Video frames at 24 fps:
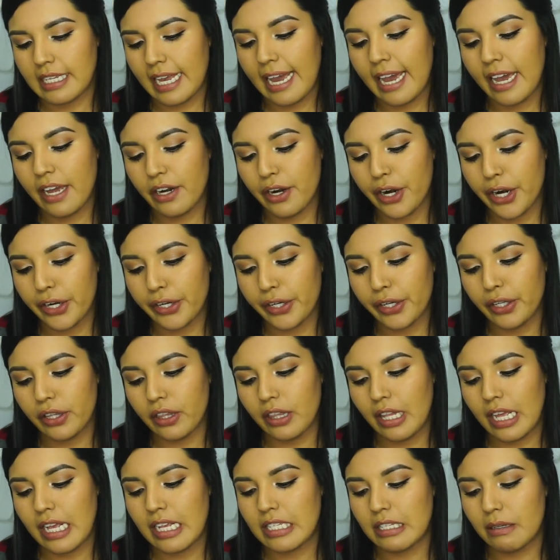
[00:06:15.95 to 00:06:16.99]
I had heard good
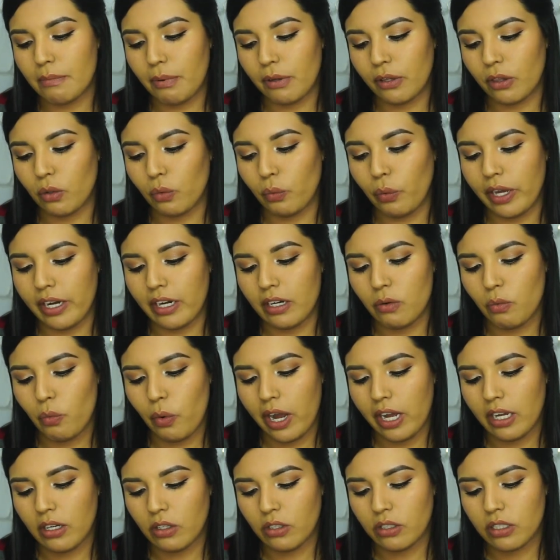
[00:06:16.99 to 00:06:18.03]
things about the Wet n
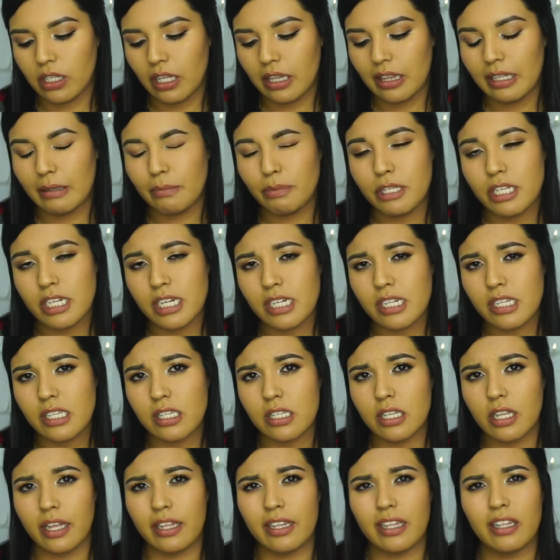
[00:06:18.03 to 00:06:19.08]
Wild lipsticks.
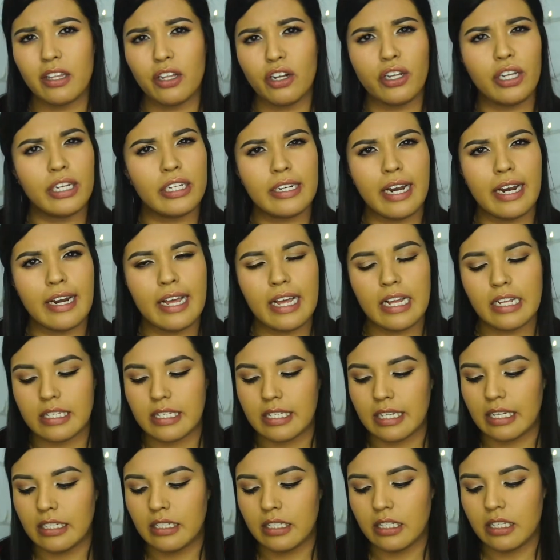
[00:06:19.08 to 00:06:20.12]
I think they're like 98
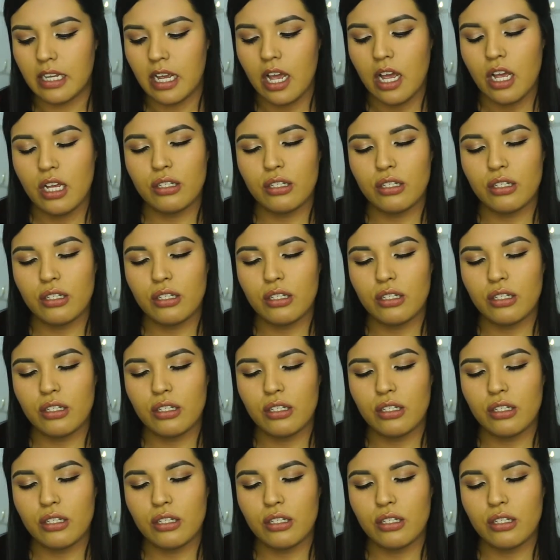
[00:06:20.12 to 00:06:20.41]
cents.